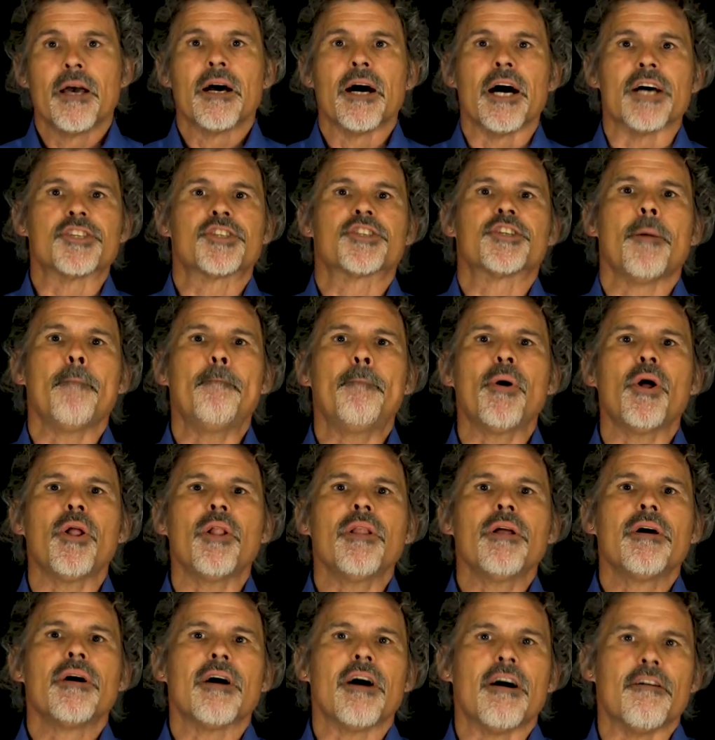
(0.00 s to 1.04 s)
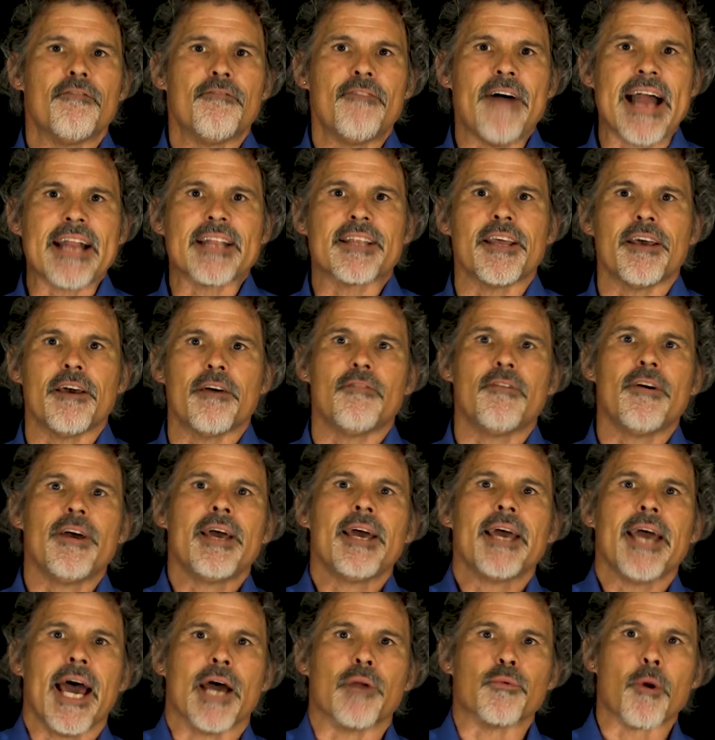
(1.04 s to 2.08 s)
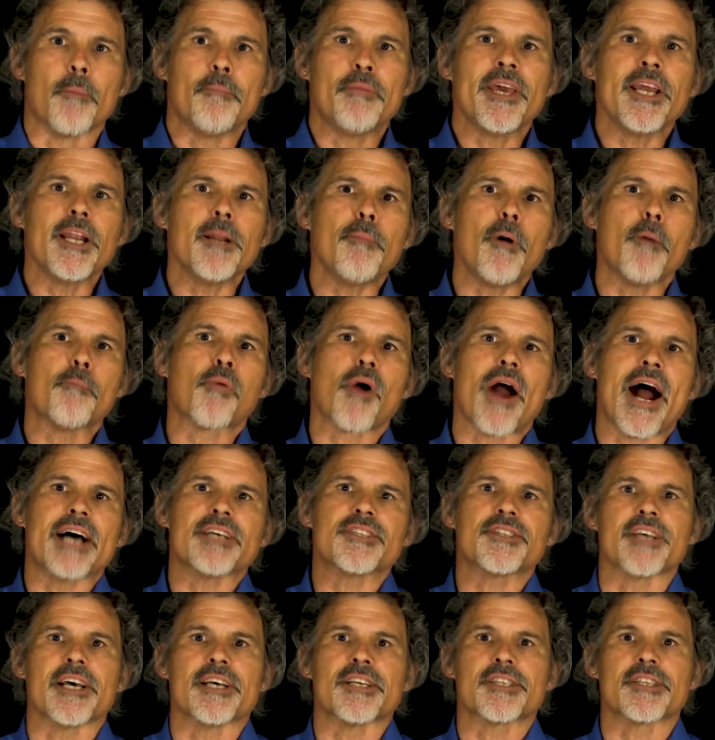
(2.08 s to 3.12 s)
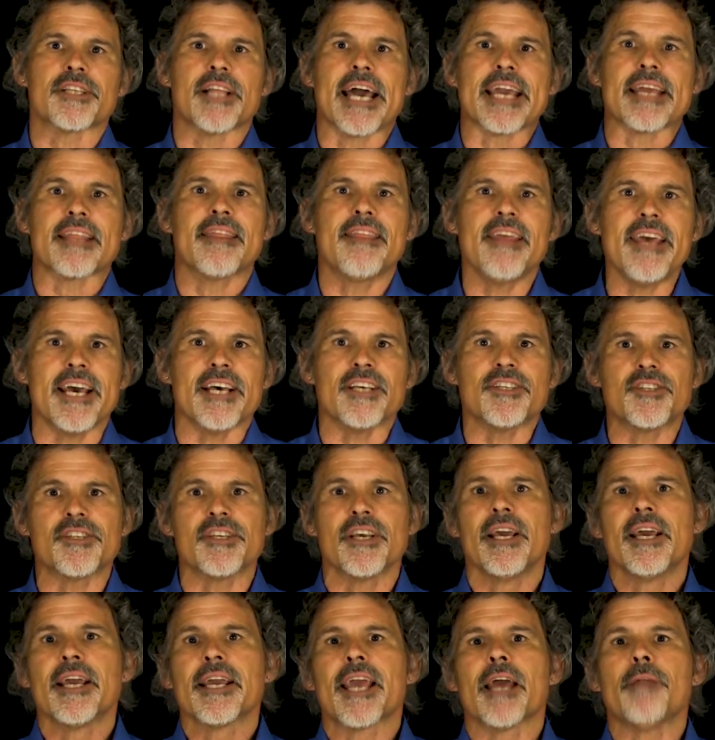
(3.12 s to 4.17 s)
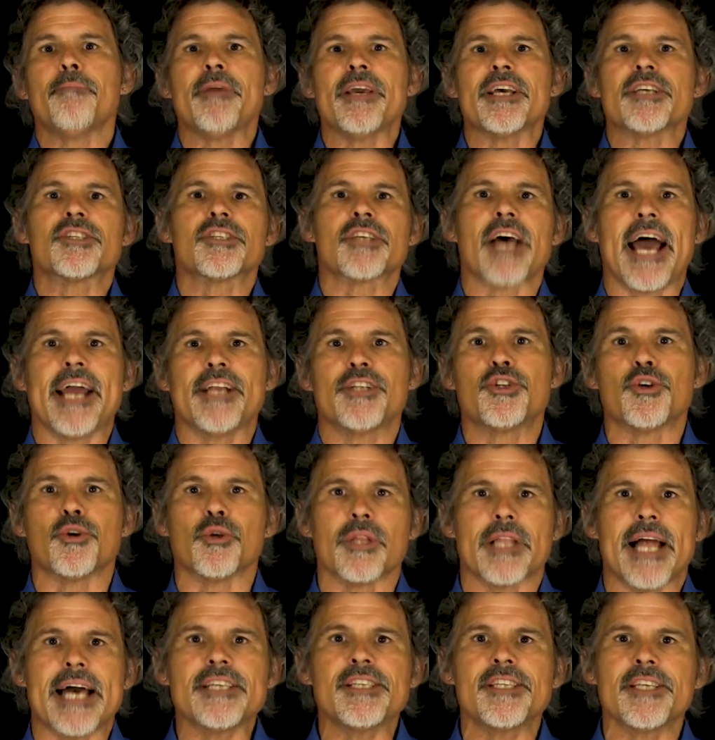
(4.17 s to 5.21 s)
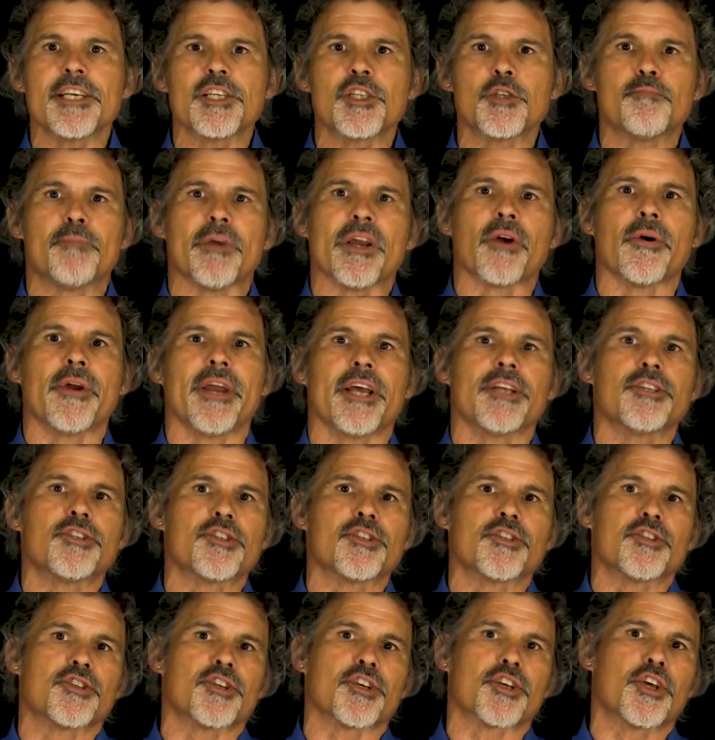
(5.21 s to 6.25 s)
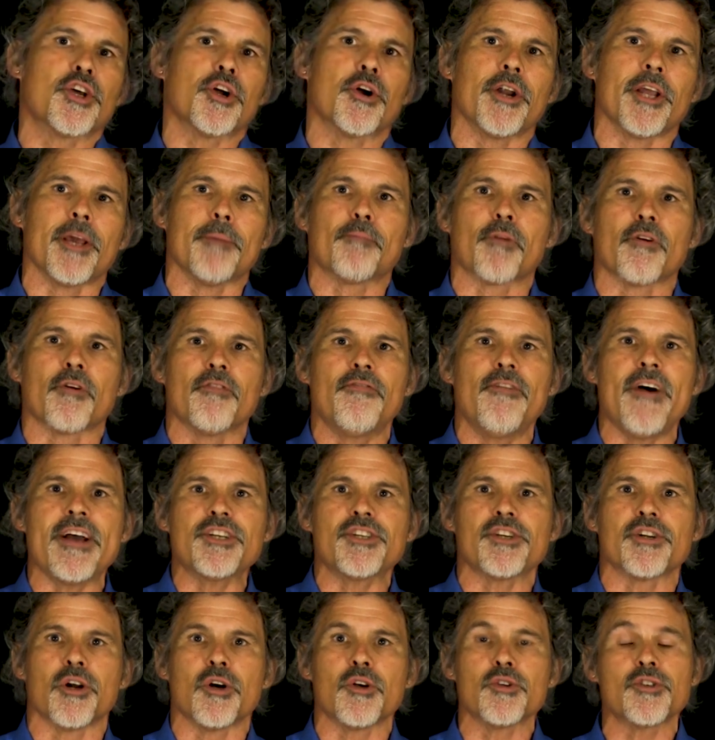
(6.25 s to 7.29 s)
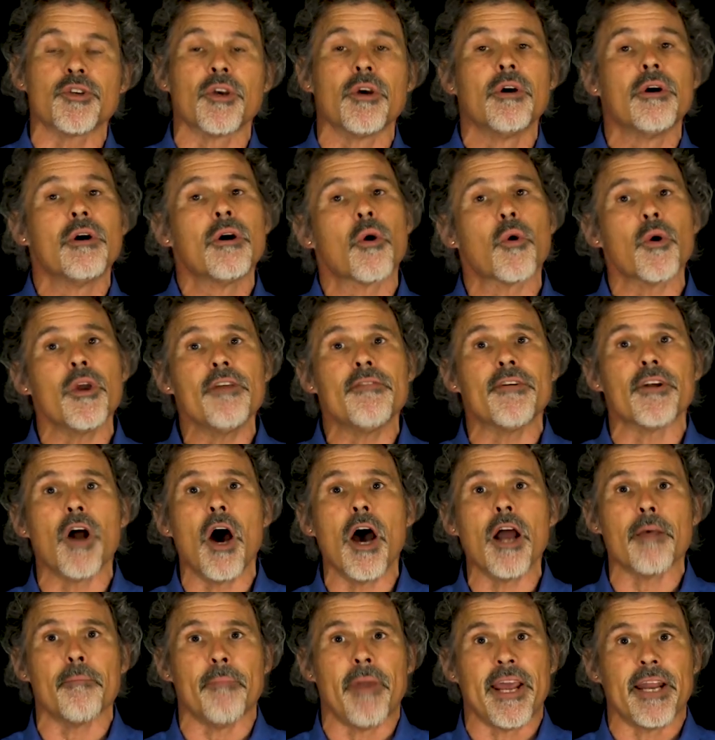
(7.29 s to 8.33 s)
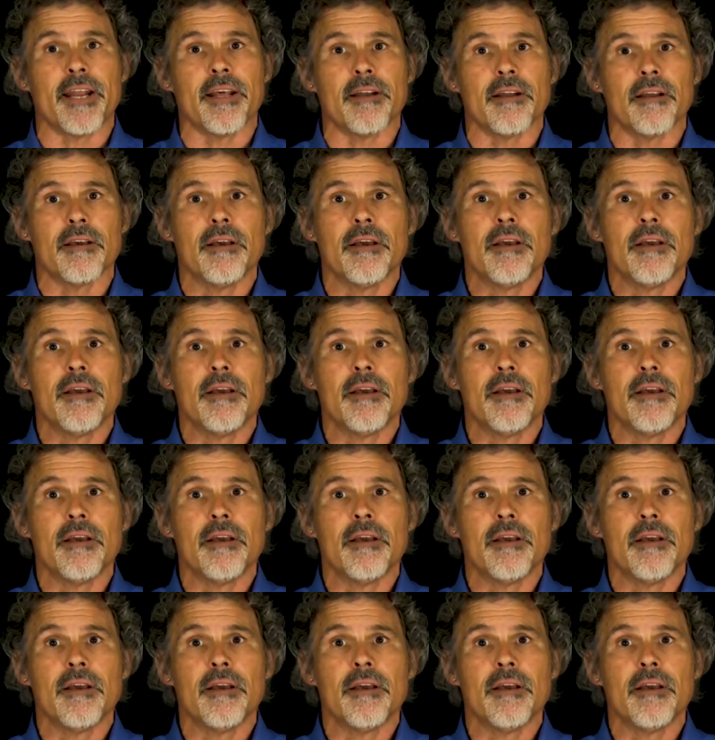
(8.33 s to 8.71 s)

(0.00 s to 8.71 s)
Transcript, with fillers: A simple, effective, and repeatable process like this can be assigned to less experienced security professionals or even automated.